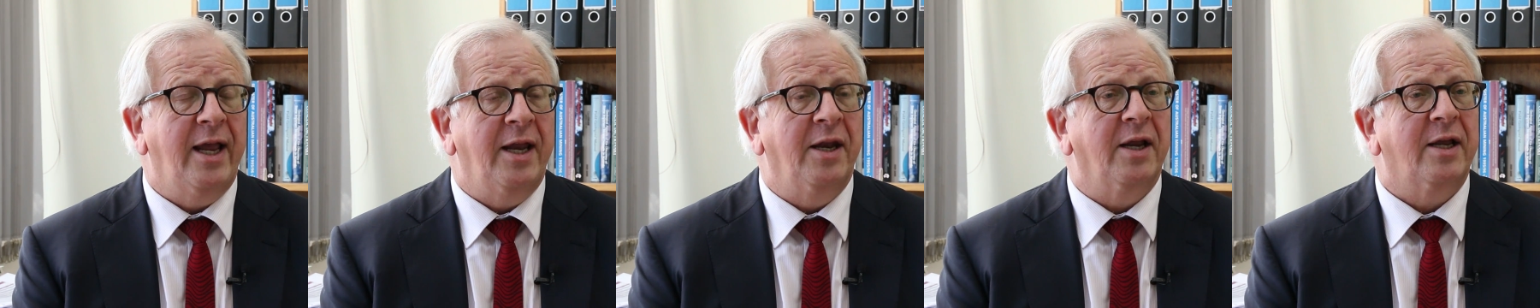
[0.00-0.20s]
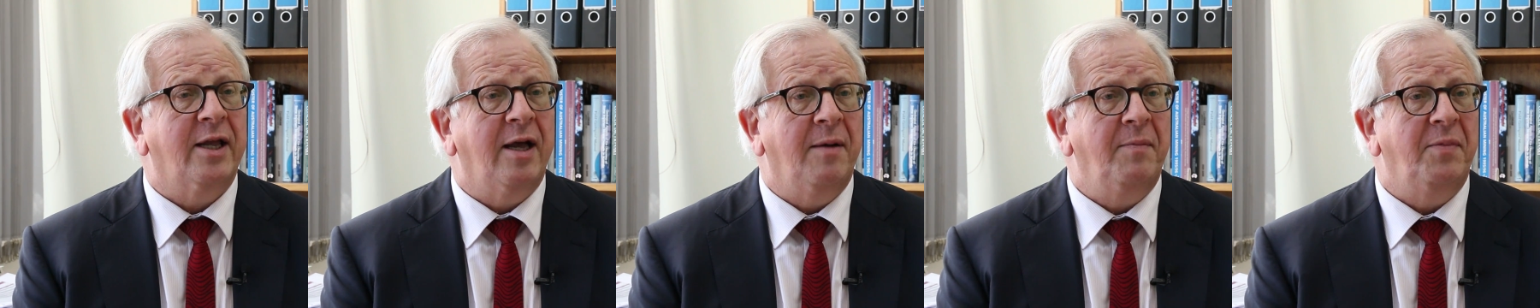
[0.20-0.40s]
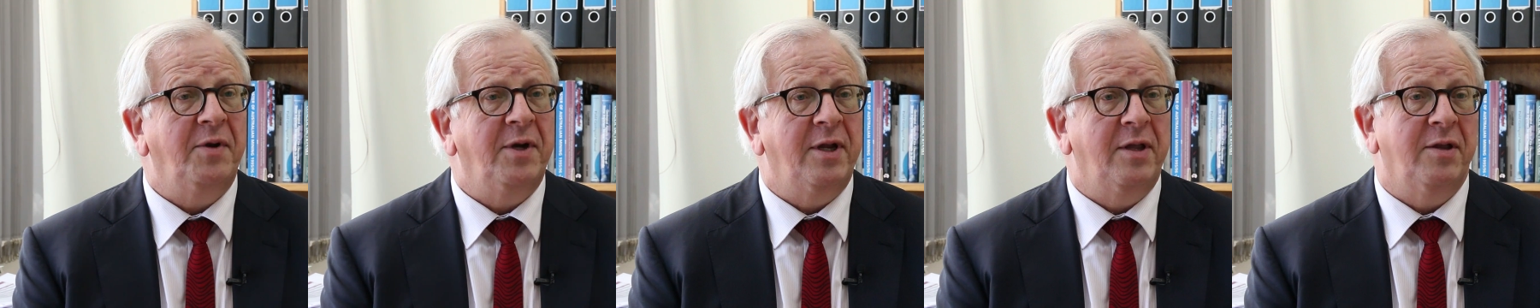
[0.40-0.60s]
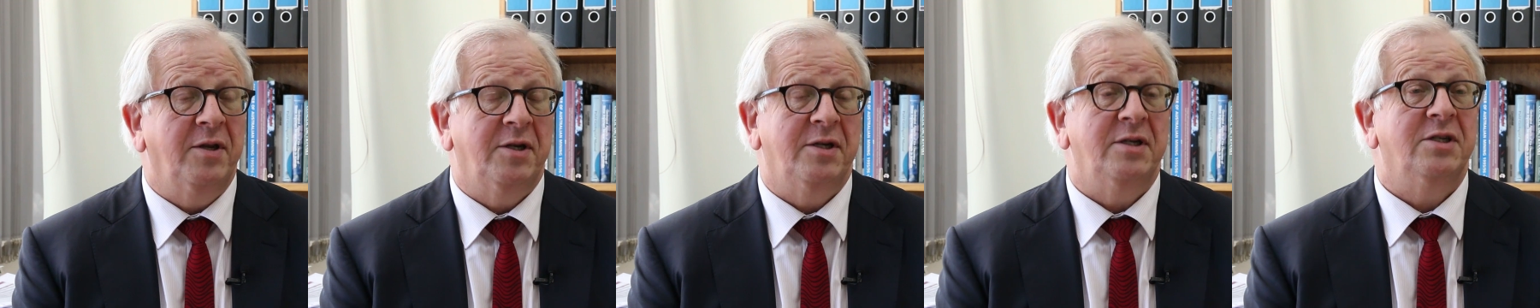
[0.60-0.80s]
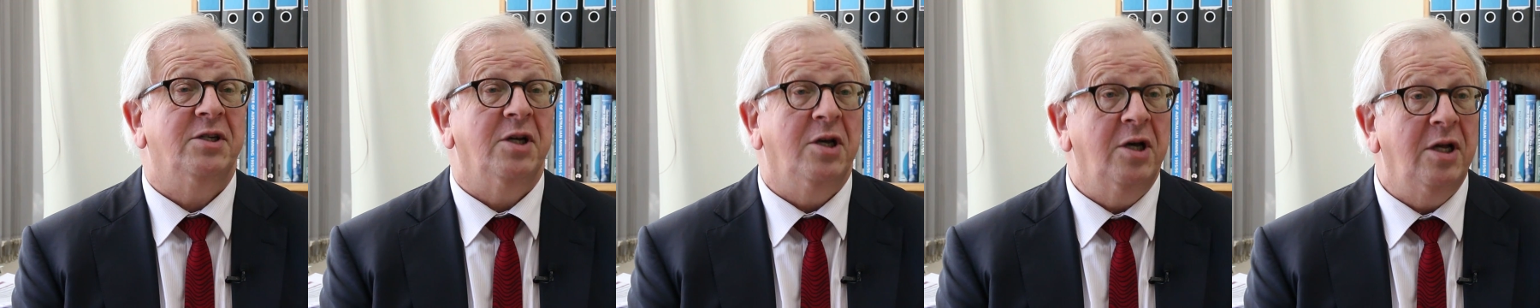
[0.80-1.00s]
in a company
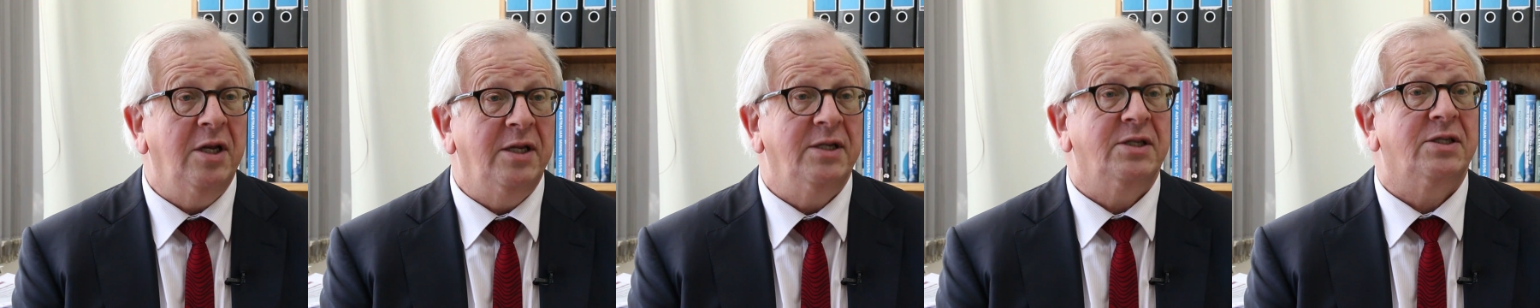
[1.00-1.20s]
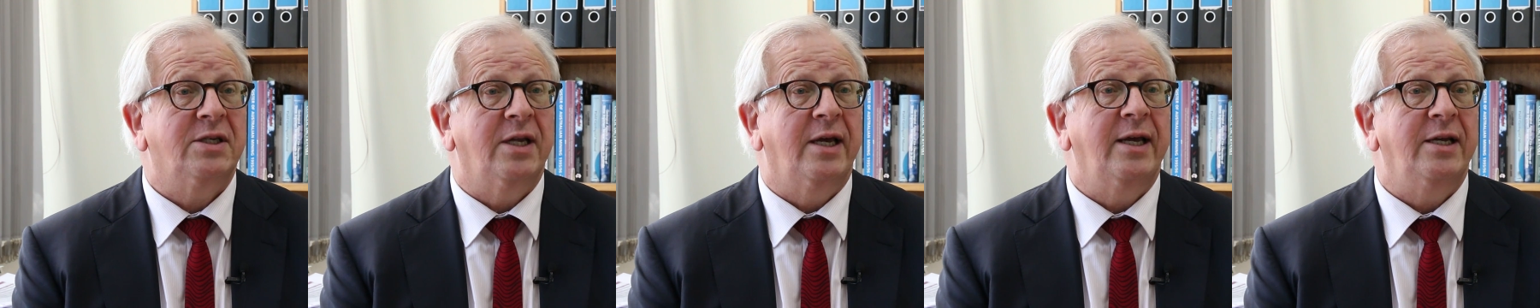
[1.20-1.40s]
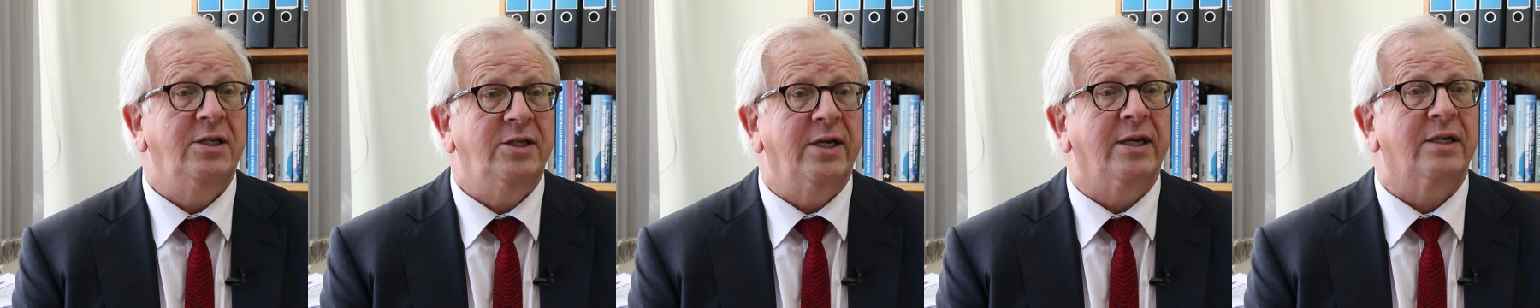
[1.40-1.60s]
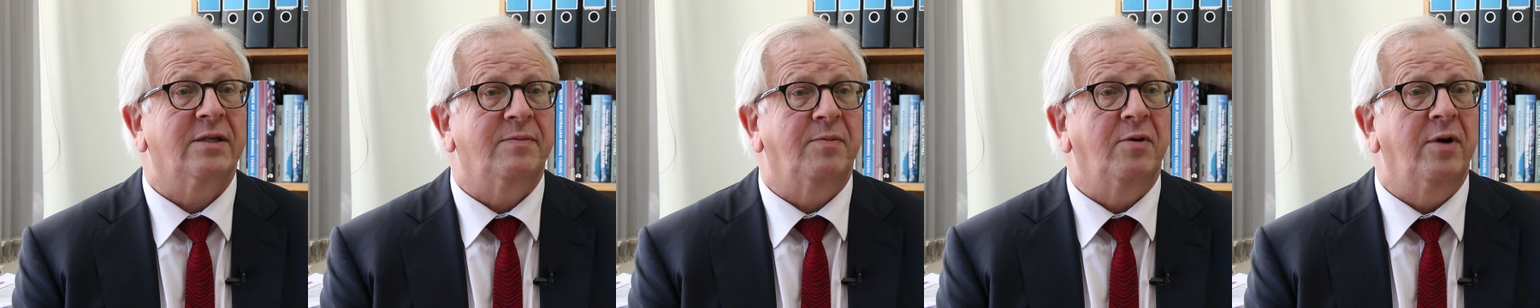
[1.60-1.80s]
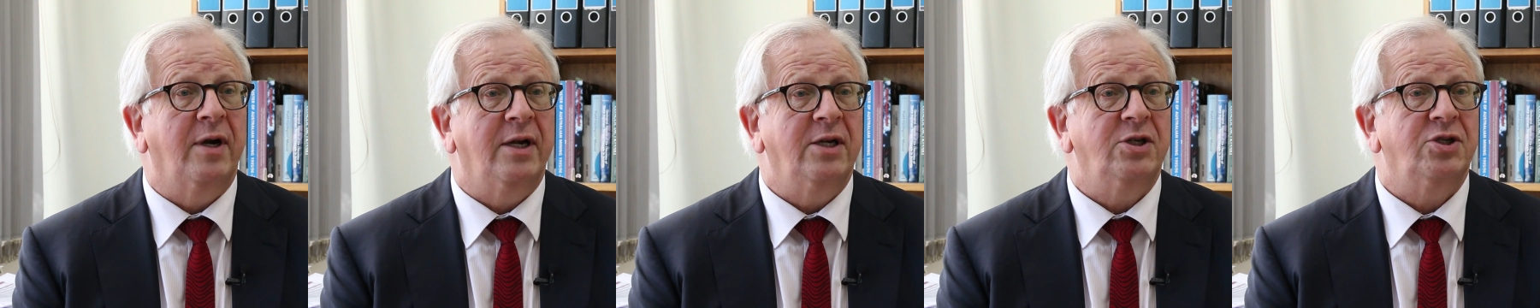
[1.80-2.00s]
that is early stage
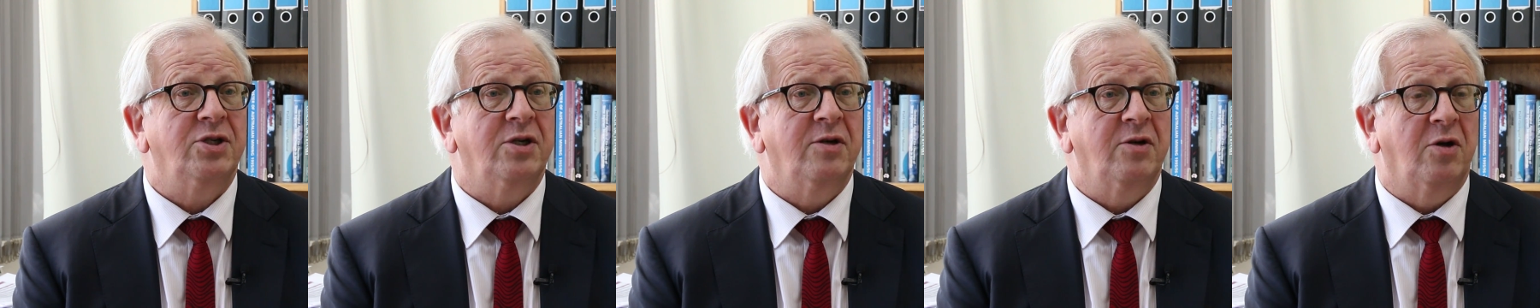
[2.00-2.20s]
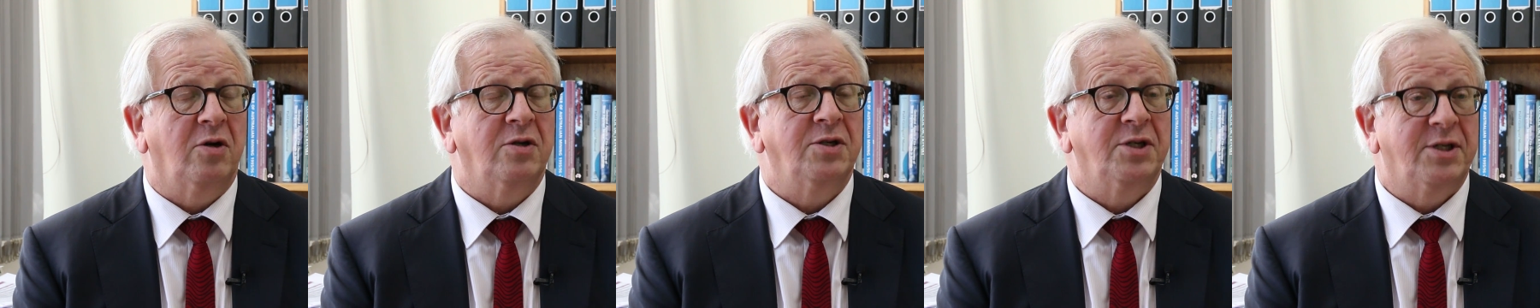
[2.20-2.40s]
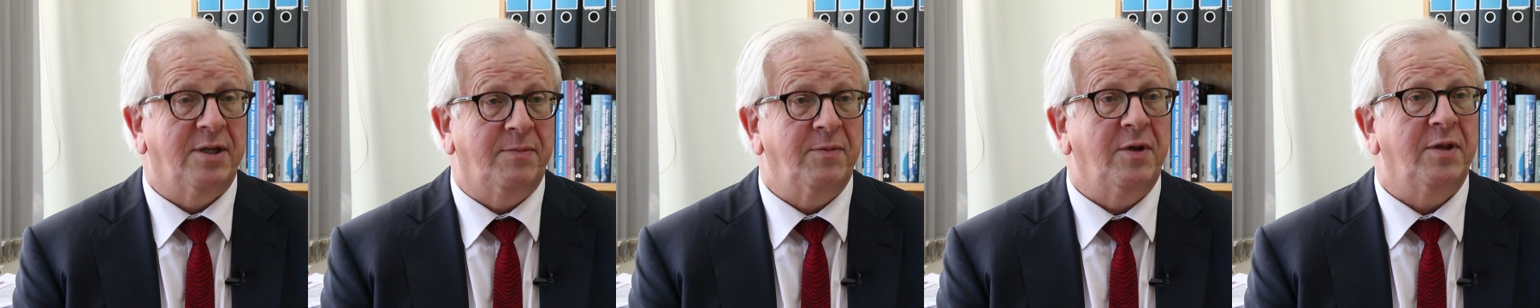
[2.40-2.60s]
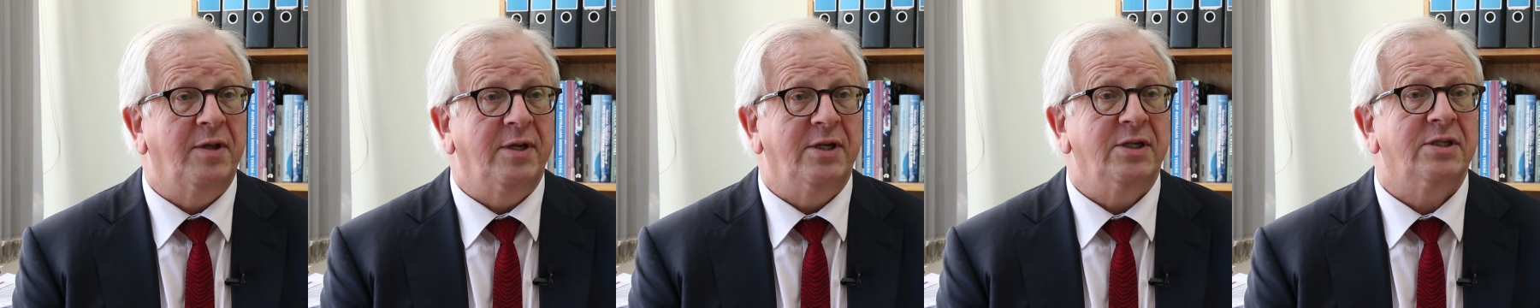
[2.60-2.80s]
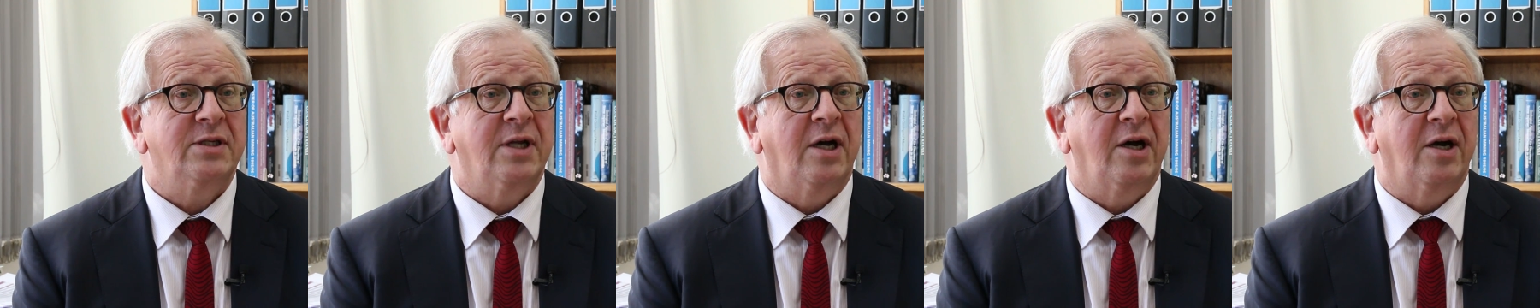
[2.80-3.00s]
exploration on some
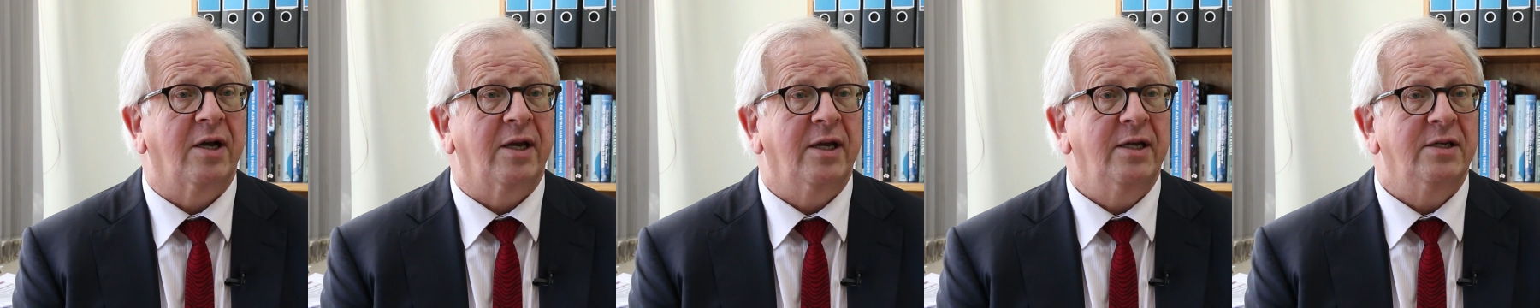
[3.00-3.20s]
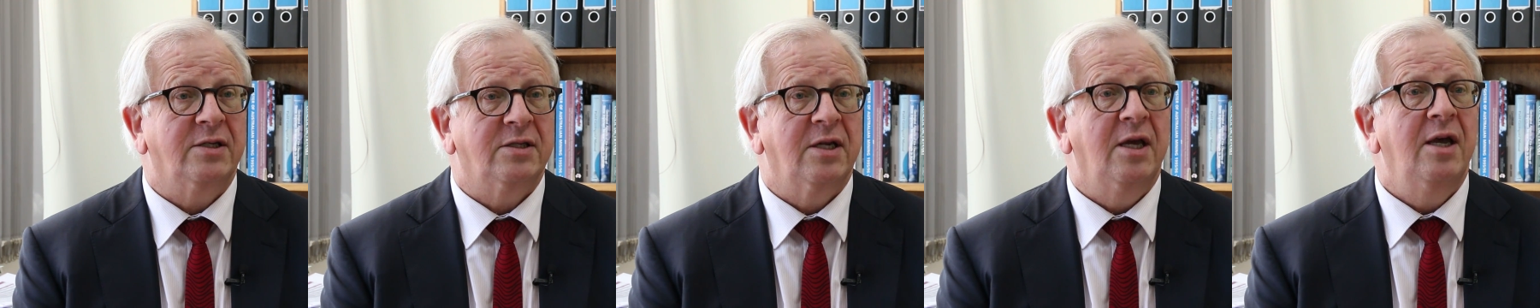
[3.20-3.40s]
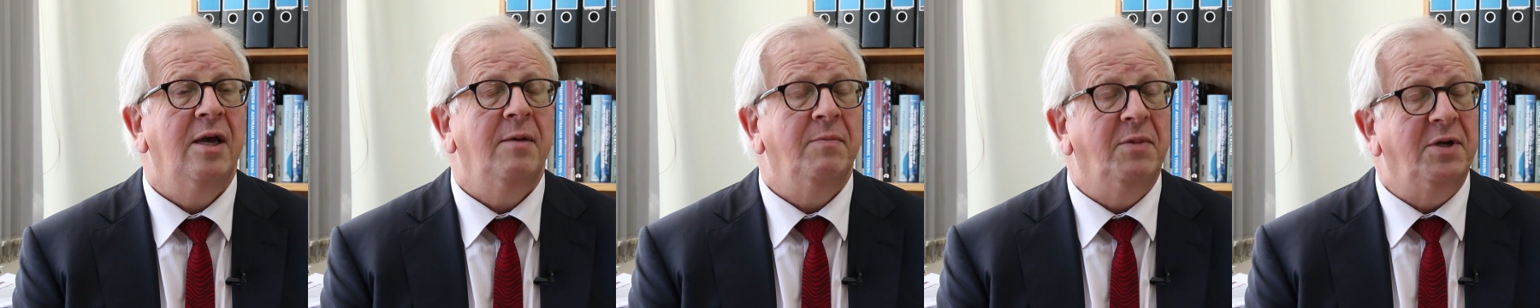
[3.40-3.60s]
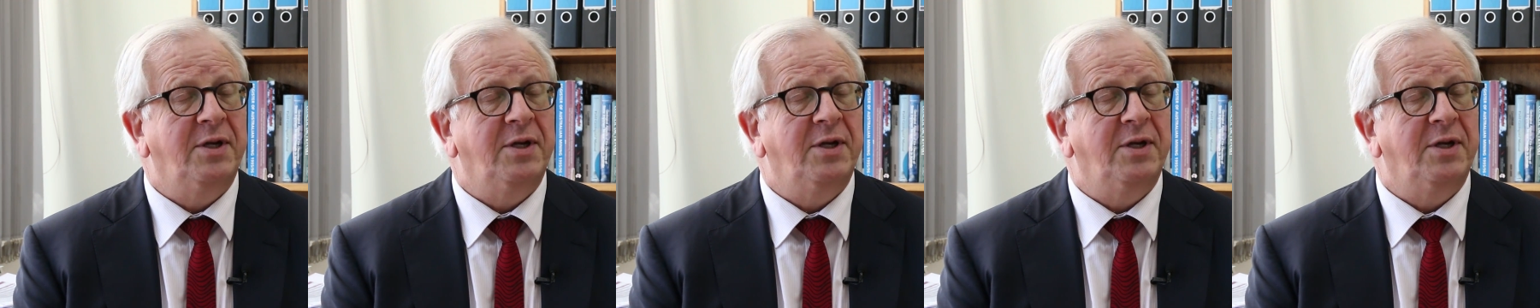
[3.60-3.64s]
of these targets